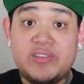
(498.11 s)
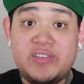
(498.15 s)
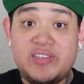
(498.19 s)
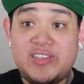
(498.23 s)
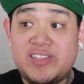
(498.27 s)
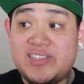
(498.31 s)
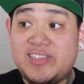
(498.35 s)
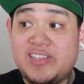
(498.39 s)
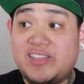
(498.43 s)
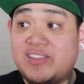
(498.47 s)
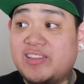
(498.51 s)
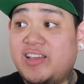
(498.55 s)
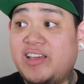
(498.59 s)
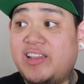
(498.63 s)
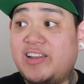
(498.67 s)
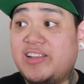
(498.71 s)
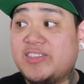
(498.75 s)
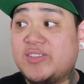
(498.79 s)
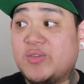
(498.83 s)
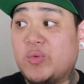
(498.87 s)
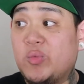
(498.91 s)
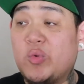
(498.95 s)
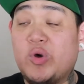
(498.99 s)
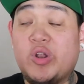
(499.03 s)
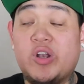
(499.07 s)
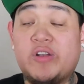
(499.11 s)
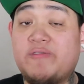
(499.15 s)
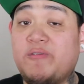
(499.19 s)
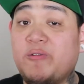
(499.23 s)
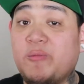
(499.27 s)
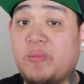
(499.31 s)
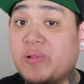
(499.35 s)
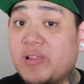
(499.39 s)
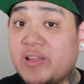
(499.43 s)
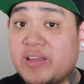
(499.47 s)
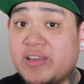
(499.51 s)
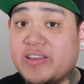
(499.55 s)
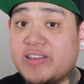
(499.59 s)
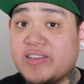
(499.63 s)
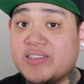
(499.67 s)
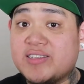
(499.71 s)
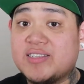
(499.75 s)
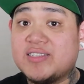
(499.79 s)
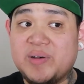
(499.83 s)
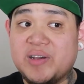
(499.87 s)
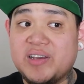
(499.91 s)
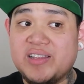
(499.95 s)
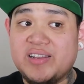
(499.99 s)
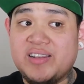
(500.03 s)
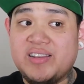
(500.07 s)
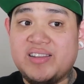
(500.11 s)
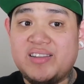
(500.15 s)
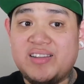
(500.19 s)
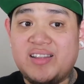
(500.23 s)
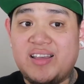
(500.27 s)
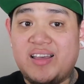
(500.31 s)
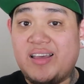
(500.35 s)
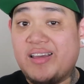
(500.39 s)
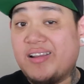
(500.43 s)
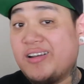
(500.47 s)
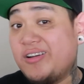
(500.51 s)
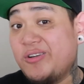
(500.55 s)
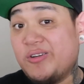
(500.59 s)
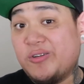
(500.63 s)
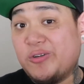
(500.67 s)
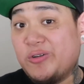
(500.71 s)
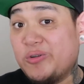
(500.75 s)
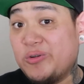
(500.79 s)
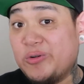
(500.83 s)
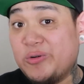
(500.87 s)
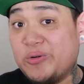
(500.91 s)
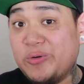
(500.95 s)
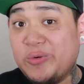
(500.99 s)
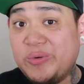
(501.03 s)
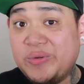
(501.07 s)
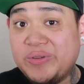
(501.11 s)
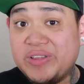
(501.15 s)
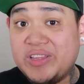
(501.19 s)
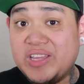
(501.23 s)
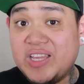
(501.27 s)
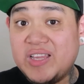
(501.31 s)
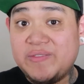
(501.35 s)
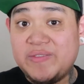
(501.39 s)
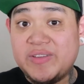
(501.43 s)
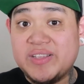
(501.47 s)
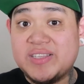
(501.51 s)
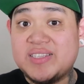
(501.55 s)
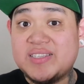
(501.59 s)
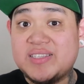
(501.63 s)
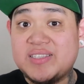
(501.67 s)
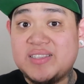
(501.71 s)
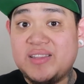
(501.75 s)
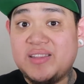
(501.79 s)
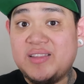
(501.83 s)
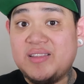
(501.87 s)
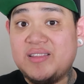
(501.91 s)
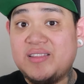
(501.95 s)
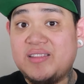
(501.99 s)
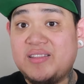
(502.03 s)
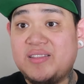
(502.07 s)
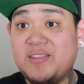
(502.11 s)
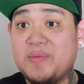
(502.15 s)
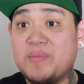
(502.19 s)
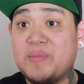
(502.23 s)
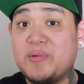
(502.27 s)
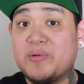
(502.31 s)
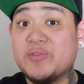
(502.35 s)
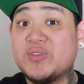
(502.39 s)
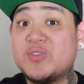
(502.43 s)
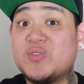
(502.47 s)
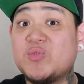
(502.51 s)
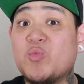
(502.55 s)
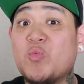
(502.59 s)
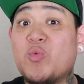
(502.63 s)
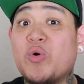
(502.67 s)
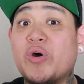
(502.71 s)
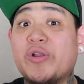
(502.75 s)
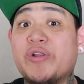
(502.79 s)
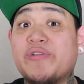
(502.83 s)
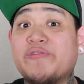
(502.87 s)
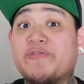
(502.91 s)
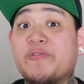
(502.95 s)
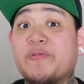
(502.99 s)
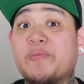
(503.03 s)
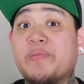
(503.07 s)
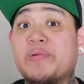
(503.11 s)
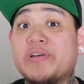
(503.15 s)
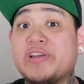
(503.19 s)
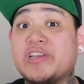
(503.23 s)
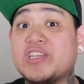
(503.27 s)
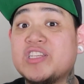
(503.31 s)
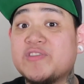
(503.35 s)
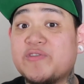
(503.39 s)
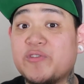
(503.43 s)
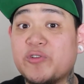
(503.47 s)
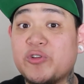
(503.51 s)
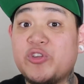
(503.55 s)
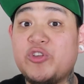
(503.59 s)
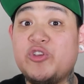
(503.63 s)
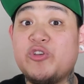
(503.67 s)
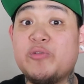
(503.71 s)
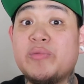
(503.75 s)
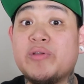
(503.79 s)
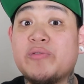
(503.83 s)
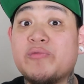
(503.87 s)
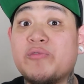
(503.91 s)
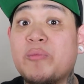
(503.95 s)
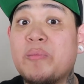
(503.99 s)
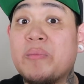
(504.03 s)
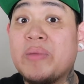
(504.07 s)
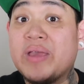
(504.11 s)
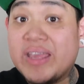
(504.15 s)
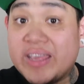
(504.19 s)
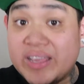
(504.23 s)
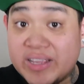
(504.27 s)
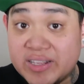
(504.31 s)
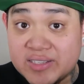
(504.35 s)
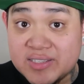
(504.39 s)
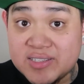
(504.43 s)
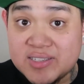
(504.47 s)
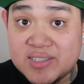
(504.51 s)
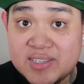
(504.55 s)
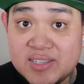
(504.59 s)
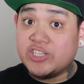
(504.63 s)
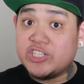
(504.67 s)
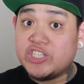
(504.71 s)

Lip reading: Disneyland is a wonderful place, but I don't know if it's the most wonderful place for human remains.